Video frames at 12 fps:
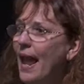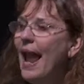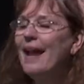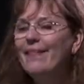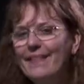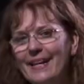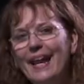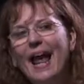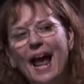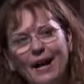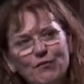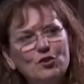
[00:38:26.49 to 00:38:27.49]
And then
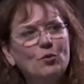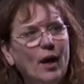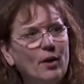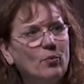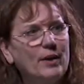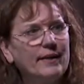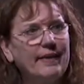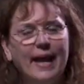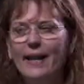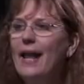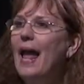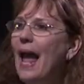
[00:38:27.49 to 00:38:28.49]
after I read
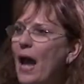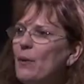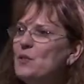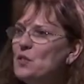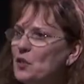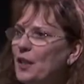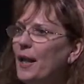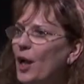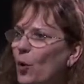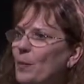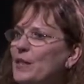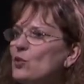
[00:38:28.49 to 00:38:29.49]
that, how is this going to
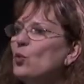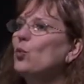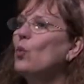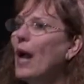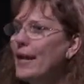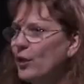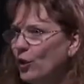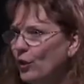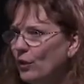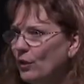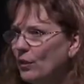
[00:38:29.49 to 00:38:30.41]
help me as a writer?